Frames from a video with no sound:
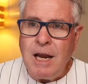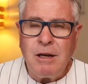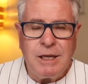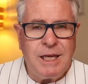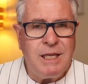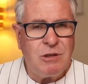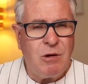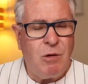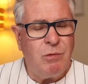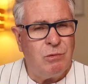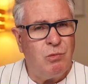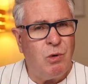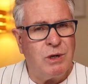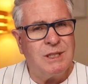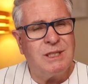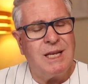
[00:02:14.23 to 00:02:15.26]
And I guess I would
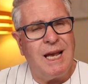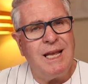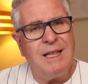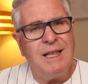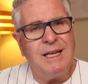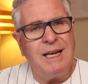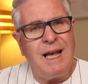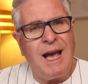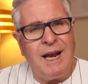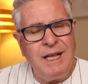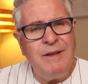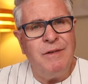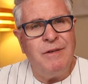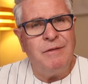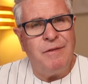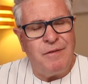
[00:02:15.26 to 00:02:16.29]
want to say that
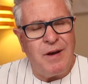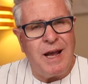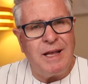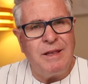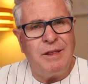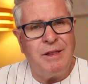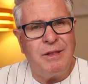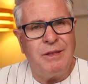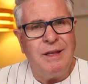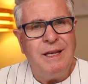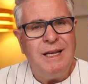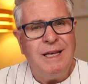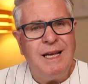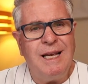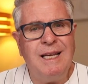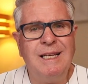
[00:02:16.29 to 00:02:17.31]
uneven faith
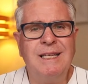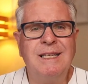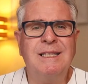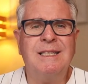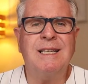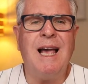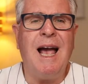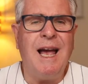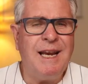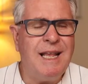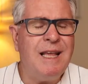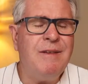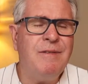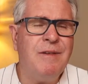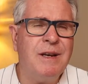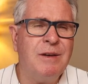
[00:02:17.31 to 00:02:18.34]
is
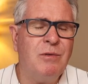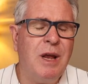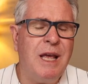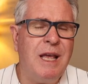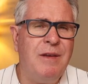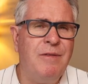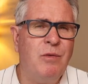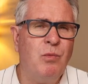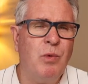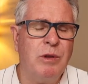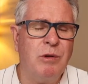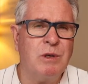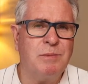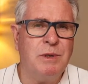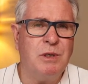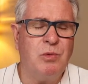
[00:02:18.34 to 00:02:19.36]
uneven, even
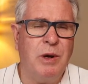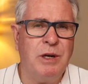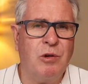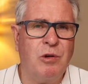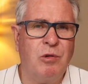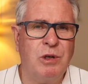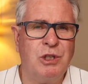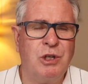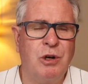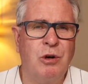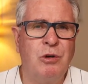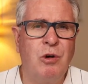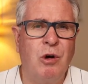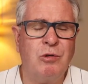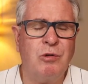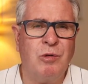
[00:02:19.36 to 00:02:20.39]
whether it's between a Christian
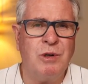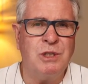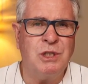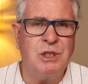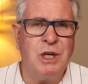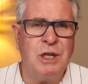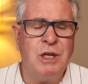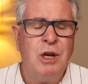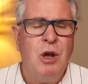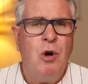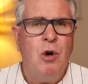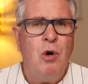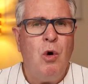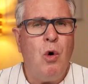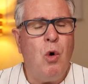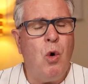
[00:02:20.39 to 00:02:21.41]
and non-Christian
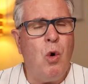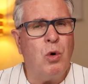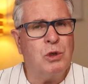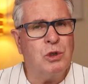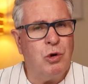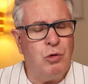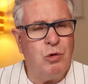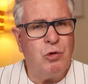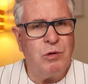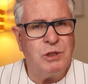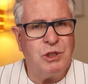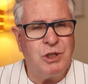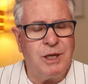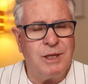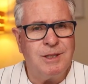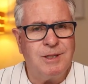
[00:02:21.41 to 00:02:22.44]
or two
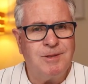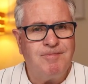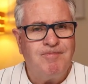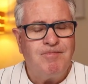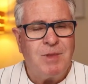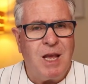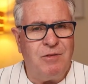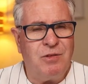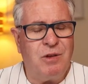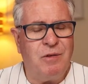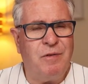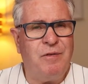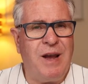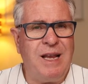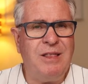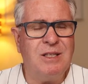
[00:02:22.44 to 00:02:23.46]
Christians. If the
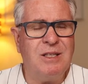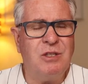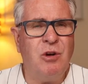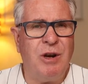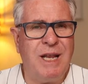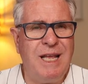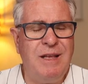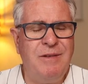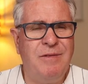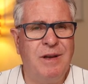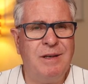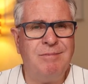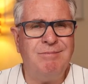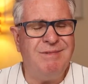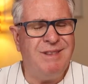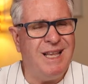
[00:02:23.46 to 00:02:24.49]
faith is not
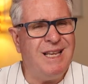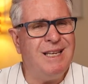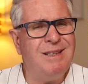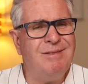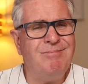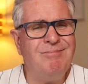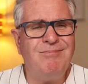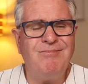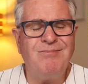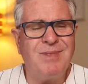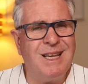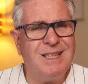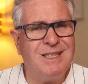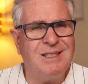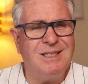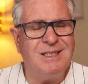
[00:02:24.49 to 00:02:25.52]
even, then
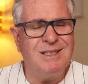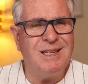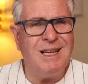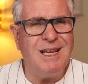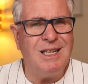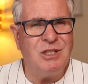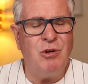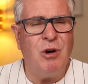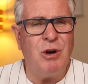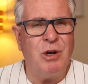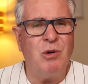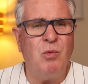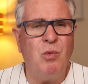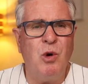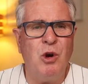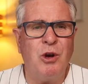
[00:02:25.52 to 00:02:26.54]
it's not going
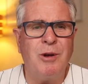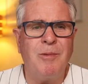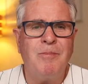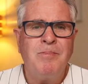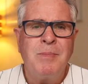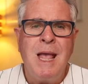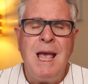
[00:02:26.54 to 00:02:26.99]
to work.